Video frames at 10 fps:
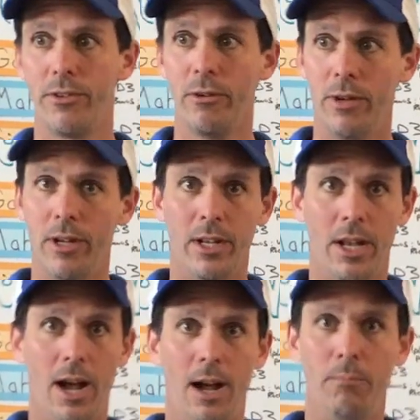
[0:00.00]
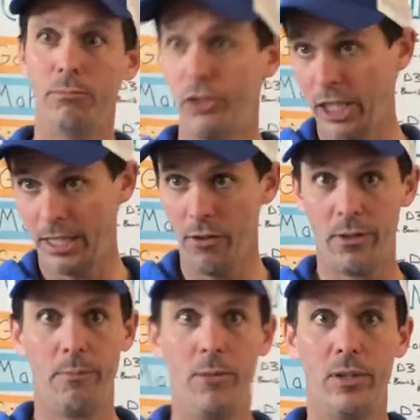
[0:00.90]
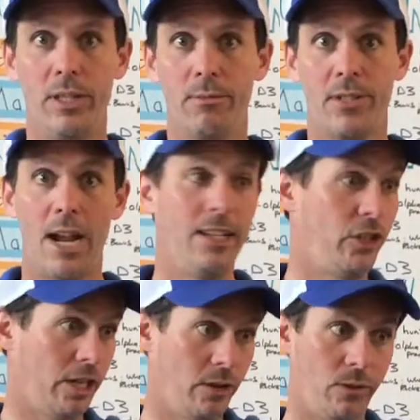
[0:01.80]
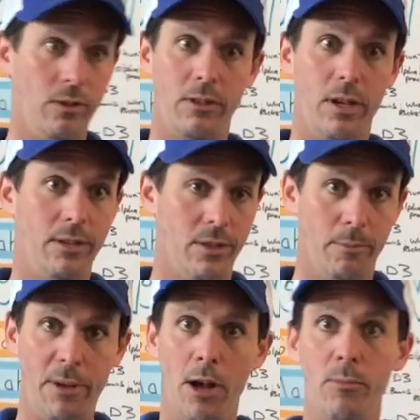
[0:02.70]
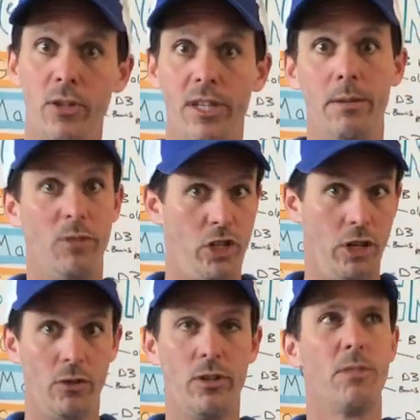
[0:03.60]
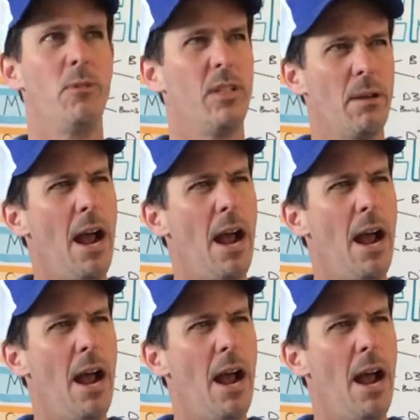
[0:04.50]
So check out the museum side, check out the Bell Museum, the Children's Museum.